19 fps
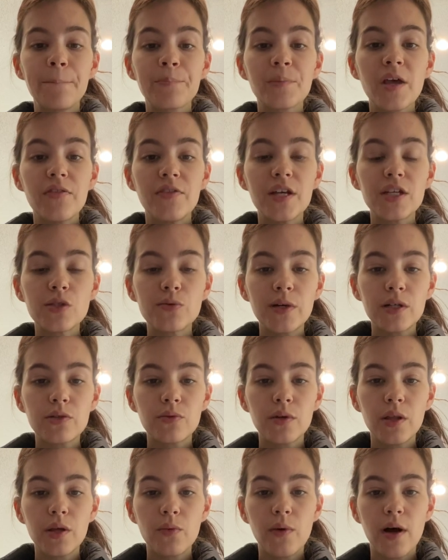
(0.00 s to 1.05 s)
This works
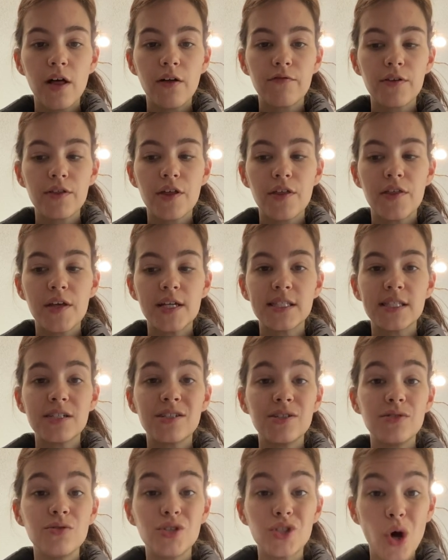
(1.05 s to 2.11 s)
really well for the things that
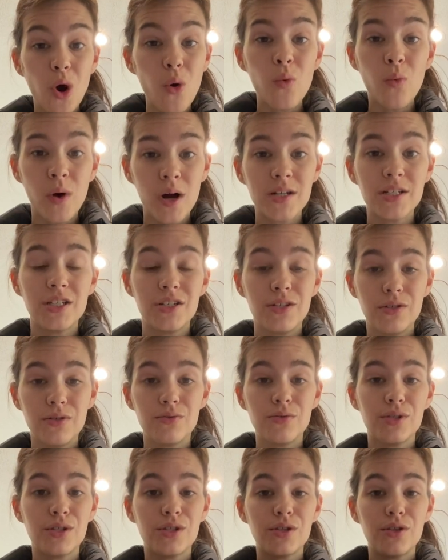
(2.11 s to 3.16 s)
you don't want to
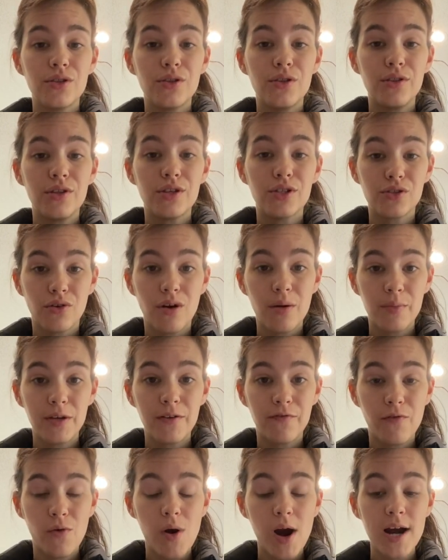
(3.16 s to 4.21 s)
use the scrubby
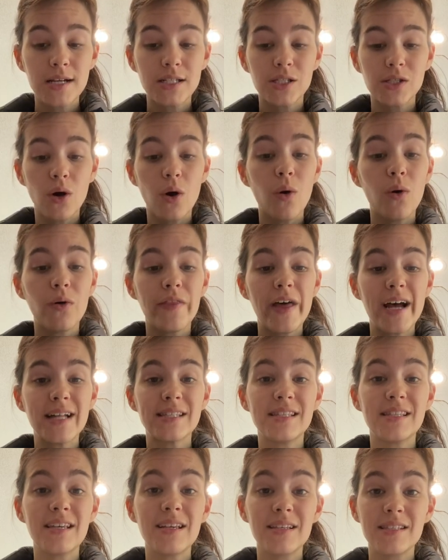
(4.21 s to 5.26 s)
for. So that's
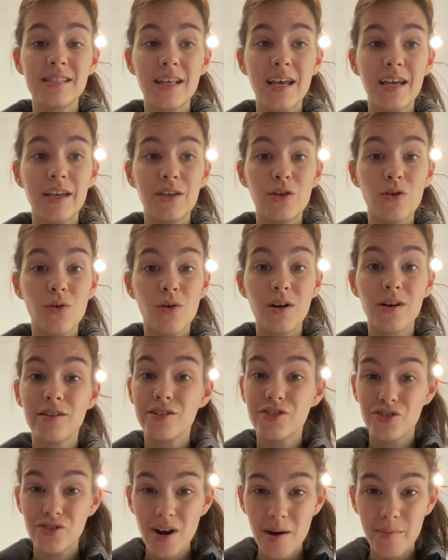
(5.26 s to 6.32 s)
things like your
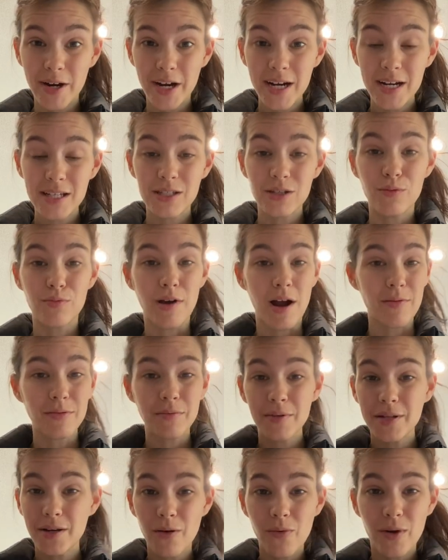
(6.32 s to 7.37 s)
strawberries. You
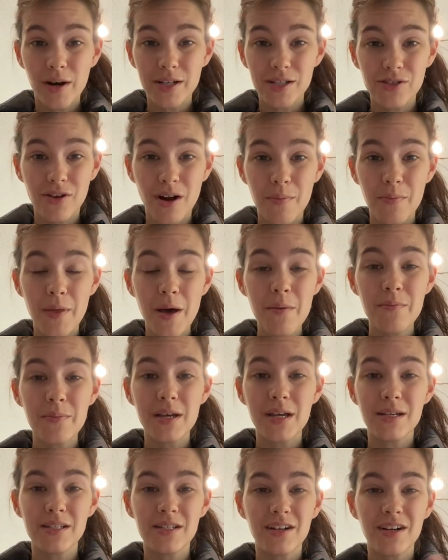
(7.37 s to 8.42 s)
probably don't want to scrub them
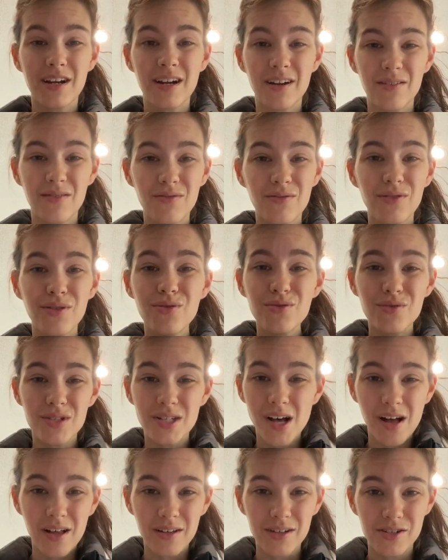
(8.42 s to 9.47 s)
because you're going to lose
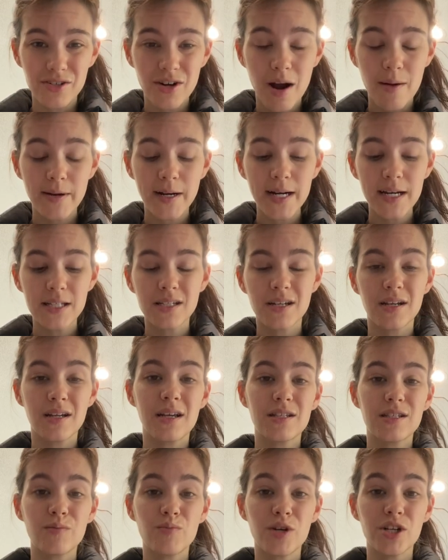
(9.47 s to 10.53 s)
all your strawberry. It's going to
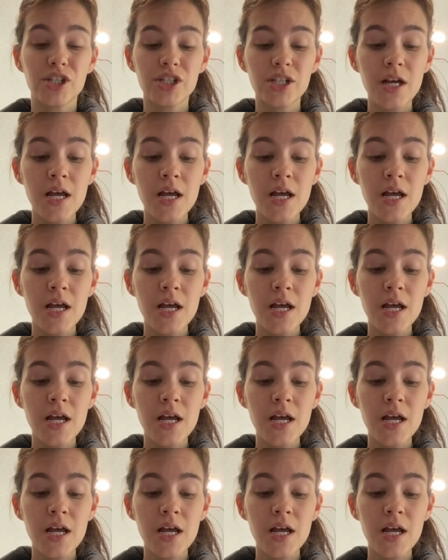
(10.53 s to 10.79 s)
get smushed.